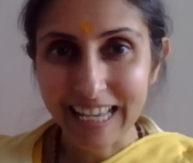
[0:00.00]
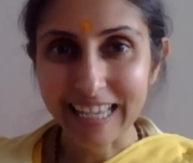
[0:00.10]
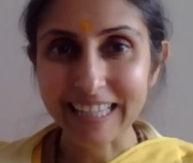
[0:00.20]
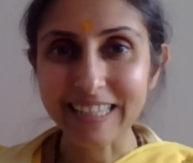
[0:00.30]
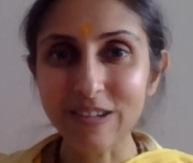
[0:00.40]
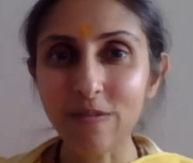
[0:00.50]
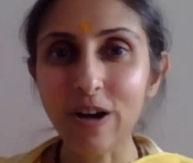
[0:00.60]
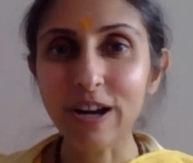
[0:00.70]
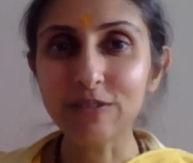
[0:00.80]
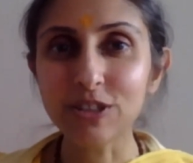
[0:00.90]
In
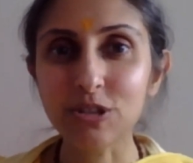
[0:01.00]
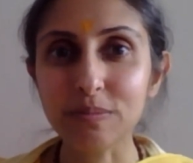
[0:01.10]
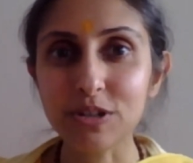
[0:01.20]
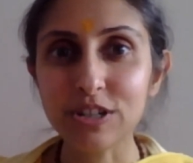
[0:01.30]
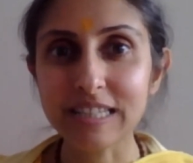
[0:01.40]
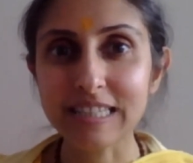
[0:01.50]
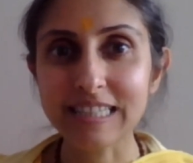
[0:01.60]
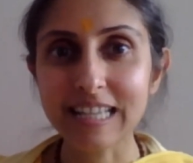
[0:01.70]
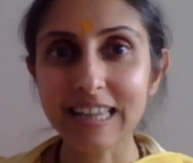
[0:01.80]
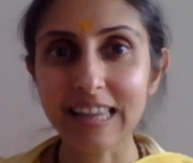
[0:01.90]
one of the scriptures, it
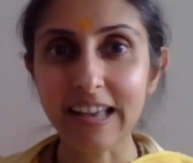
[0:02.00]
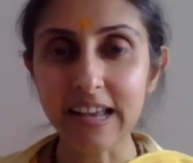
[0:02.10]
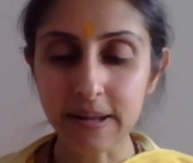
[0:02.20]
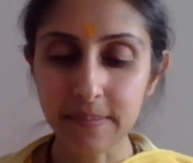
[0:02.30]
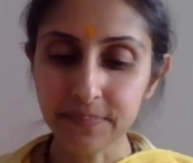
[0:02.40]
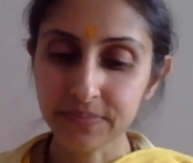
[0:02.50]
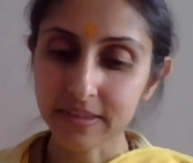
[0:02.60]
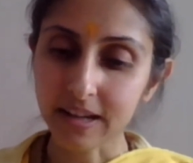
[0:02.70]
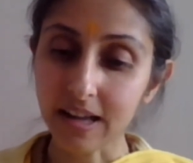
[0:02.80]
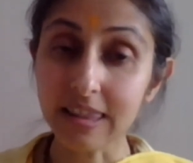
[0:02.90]
said like
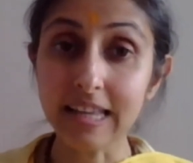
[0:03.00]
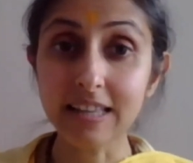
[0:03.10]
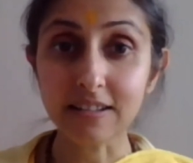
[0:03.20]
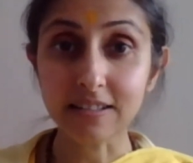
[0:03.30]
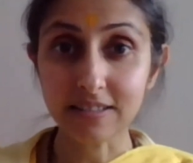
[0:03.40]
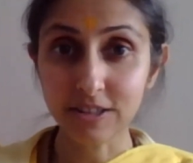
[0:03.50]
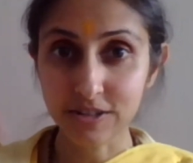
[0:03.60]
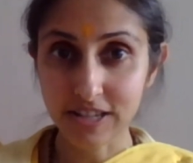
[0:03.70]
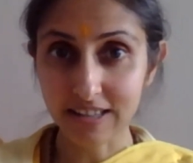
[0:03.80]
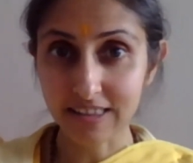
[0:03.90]
a ladle.
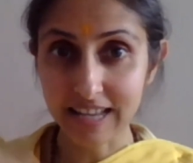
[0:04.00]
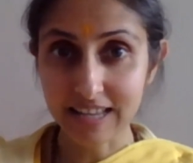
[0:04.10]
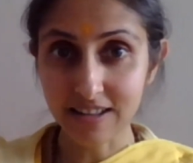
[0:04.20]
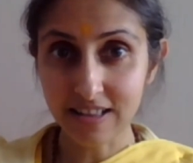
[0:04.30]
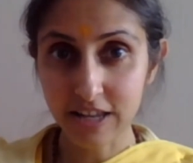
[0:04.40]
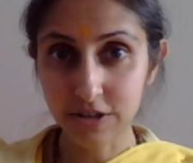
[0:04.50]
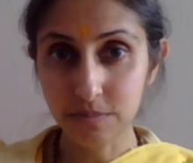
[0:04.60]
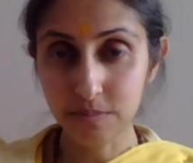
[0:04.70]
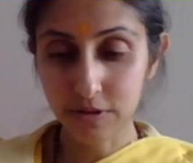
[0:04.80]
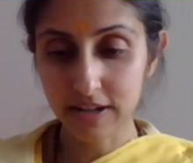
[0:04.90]
You take a ladle and
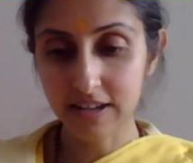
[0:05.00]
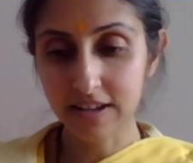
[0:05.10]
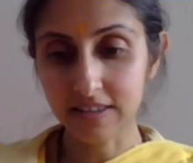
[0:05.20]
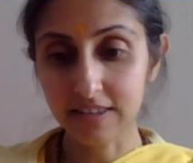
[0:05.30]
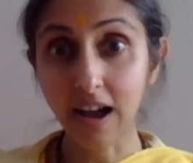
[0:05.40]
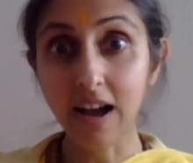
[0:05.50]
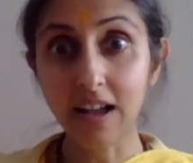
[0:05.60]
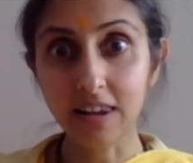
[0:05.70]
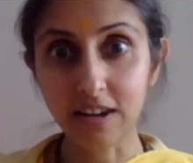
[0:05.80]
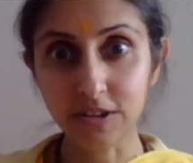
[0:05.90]
you put it in a
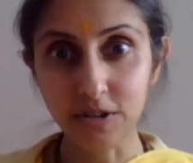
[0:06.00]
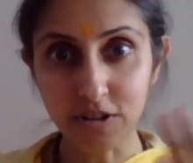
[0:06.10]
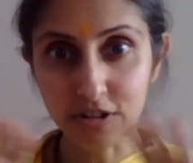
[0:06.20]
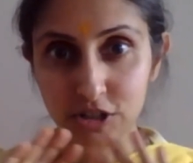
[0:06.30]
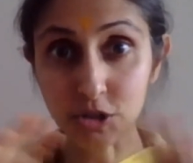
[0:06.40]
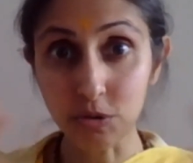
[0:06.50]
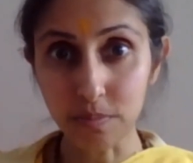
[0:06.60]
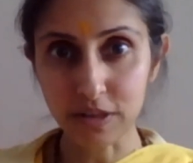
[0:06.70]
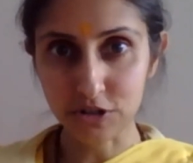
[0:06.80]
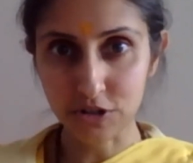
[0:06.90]
dal, or
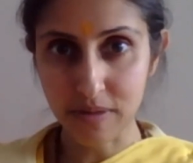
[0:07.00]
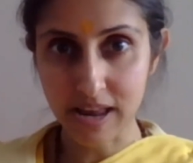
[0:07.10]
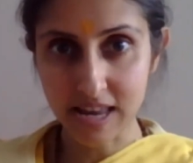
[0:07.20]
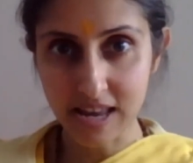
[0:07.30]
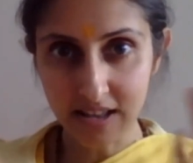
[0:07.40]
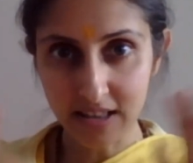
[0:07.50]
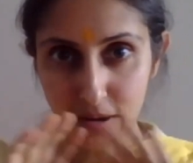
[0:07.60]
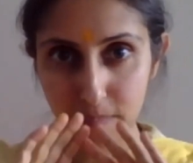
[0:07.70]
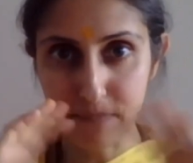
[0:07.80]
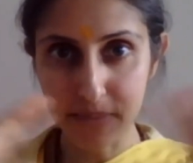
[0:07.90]
soup that you're making,
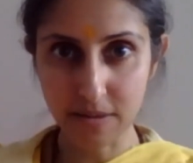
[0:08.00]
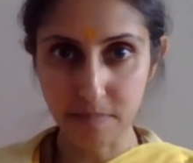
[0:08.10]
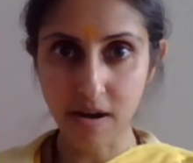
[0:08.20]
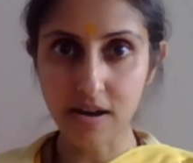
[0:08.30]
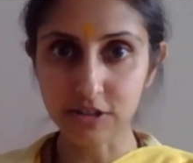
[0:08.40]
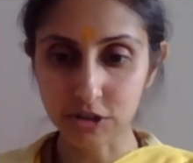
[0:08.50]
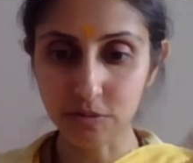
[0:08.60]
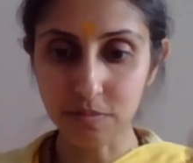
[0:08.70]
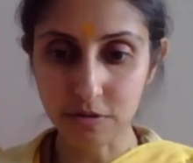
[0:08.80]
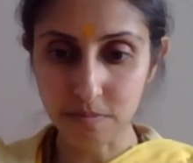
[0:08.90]
like a big pot of
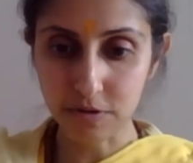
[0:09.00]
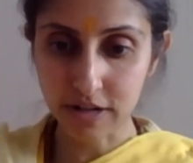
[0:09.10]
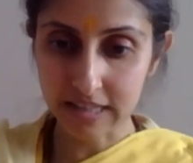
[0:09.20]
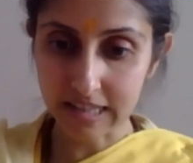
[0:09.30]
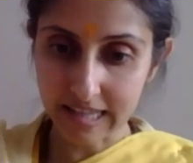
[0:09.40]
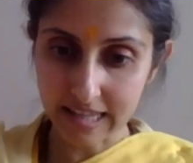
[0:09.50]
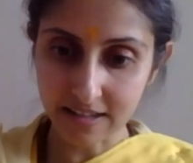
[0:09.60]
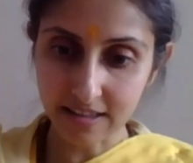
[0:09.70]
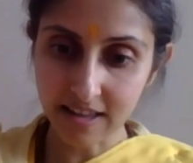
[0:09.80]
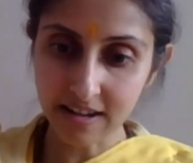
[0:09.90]
soup, you're putting the
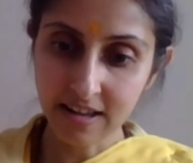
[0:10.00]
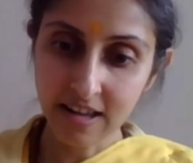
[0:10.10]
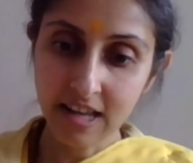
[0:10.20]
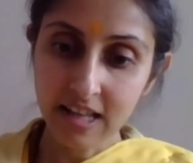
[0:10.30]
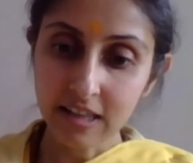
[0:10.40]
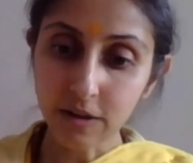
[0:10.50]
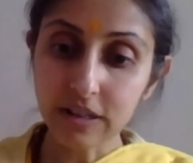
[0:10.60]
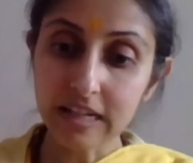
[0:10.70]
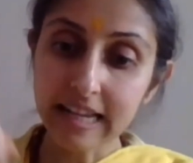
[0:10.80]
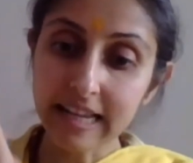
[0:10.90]
ladle in. Now
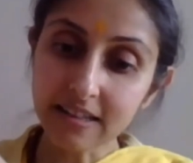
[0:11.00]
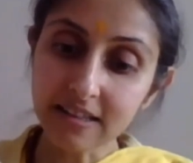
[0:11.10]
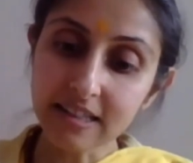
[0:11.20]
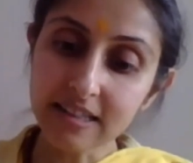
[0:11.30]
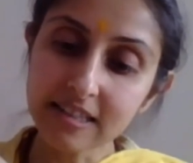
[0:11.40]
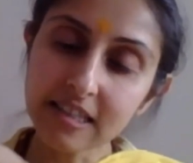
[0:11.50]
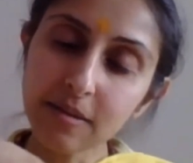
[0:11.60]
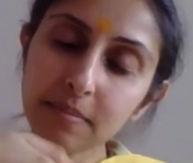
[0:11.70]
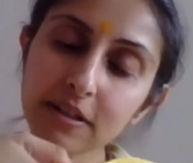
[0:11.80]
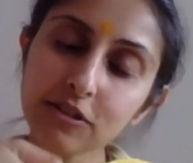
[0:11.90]
the ladle is in
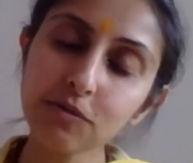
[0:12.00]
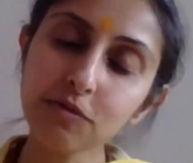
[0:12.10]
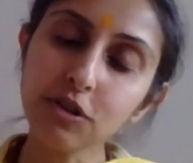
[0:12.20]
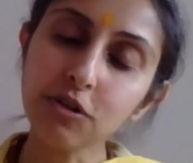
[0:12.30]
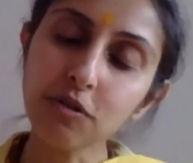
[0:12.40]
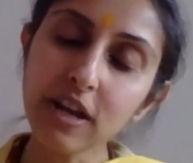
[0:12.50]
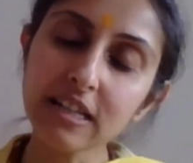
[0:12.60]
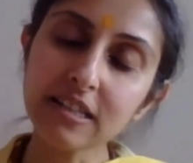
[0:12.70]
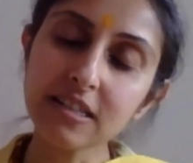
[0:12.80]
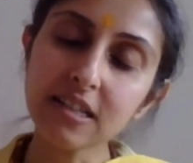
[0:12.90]
the midst of the
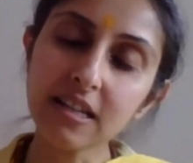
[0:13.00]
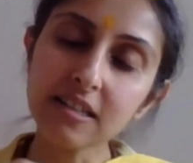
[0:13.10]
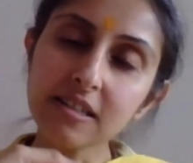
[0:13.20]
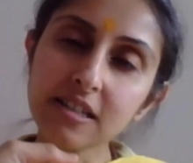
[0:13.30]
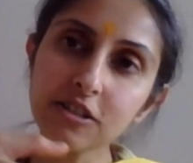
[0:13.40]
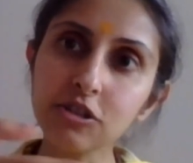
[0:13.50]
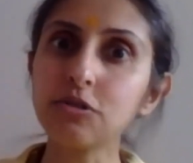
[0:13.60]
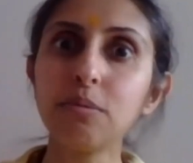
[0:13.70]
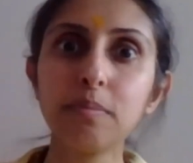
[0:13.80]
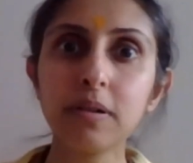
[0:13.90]
great tasty
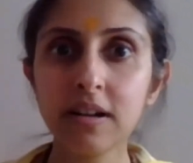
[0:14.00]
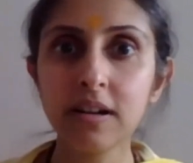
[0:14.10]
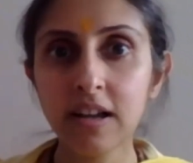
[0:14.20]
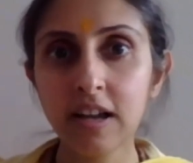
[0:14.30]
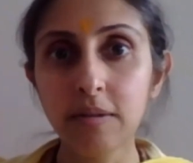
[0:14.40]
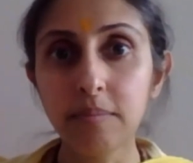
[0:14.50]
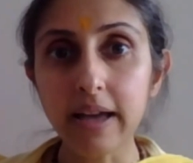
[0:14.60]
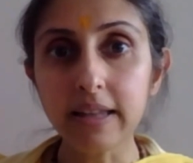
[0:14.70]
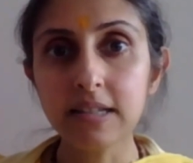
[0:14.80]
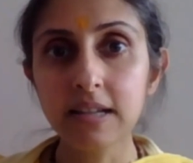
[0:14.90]
soup,
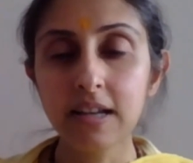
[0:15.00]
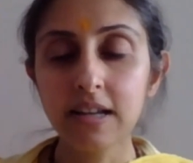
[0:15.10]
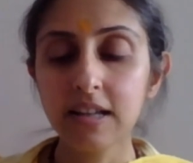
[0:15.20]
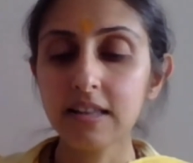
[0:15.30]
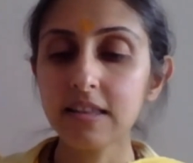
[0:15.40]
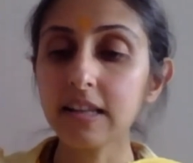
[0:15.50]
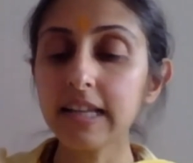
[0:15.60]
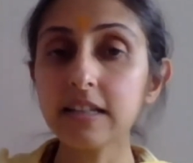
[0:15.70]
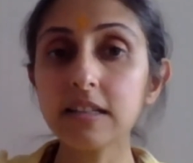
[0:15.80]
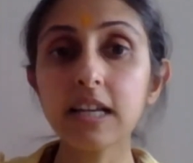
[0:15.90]
but the
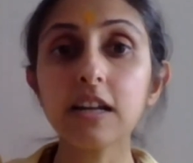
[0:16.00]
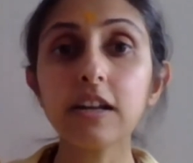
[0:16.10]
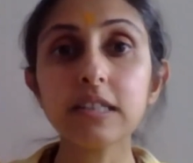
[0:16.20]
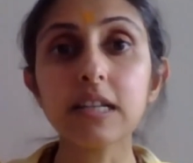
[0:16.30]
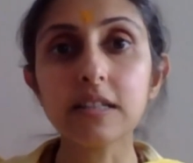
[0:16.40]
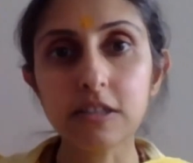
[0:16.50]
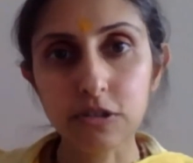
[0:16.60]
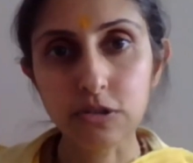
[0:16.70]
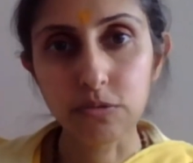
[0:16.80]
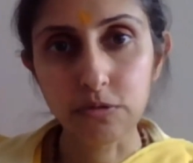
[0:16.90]
ladle cannot taste
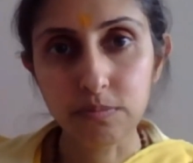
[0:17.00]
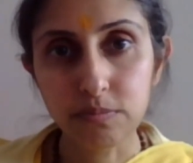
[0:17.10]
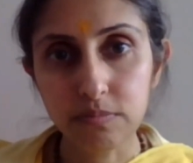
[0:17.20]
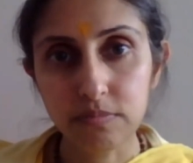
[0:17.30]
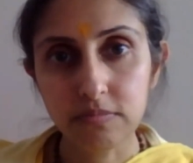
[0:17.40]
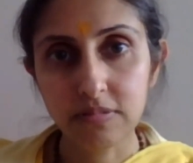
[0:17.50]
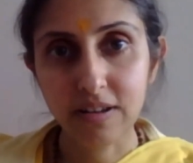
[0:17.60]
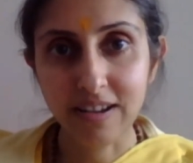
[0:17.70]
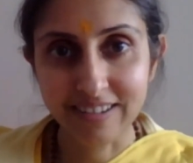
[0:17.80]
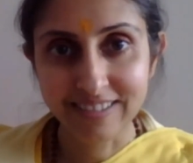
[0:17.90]
the soup.
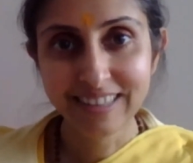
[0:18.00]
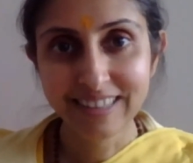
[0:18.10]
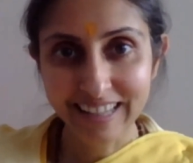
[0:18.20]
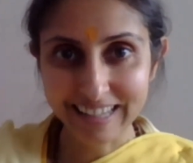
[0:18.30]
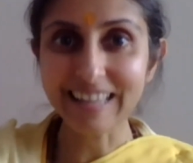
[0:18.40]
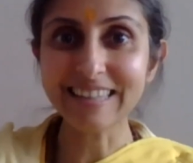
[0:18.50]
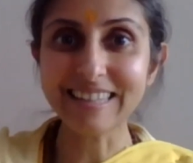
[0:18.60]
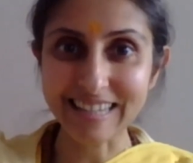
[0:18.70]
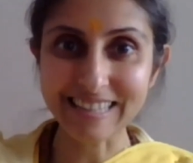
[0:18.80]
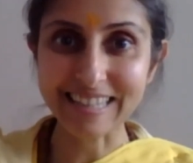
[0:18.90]

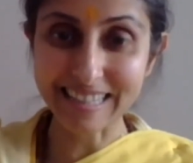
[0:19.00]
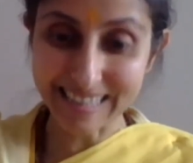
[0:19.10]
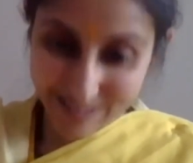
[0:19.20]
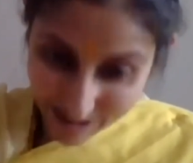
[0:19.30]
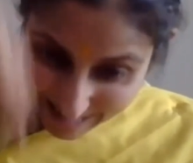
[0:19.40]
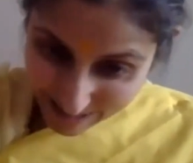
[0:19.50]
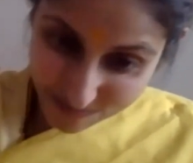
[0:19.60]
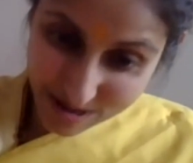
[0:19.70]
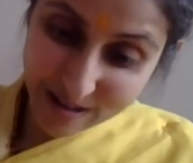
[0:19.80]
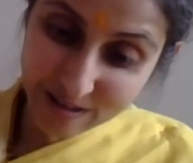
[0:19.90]
Can't taste it. It's right in
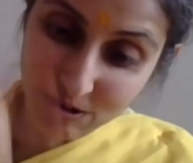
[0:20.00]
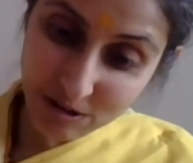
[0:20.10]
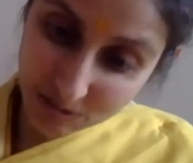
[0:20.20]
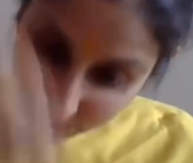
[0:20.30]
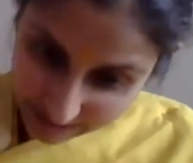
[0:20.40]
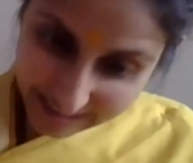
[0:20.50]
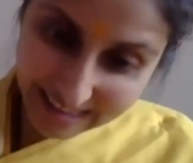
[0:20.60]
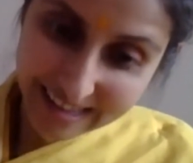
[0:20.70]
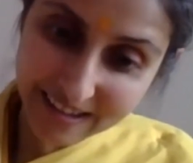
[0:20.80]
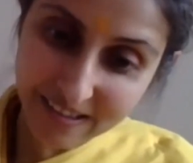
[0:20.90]
the middle. You're using
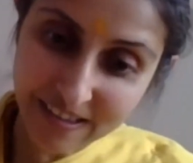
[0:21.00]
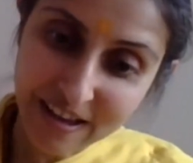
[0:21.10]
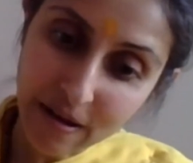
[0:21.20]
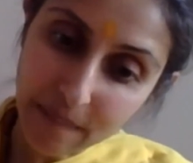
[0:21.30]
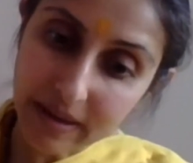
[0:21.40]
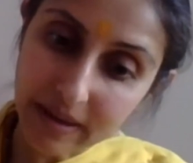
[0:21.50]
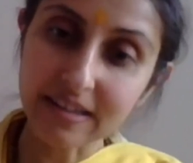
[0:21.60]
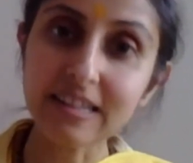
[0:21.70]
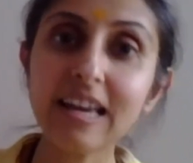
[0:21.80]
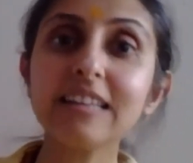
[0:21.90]
the ladle,
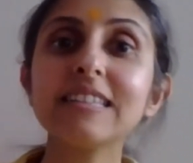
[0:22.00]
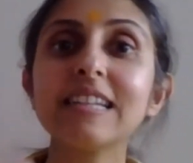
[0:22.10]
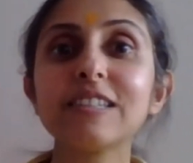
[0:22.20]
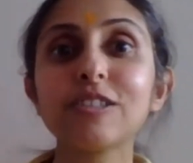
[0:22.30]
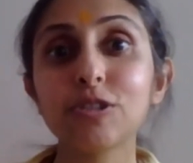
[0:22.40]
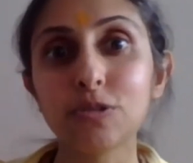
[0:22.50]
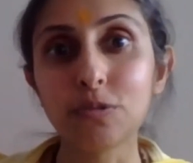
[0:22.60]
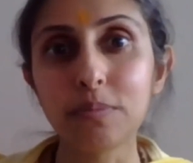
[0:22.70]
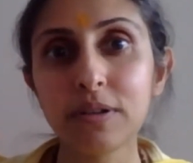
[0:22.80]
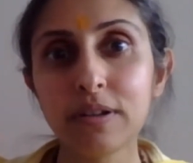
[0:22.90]
but it can't taste the soup.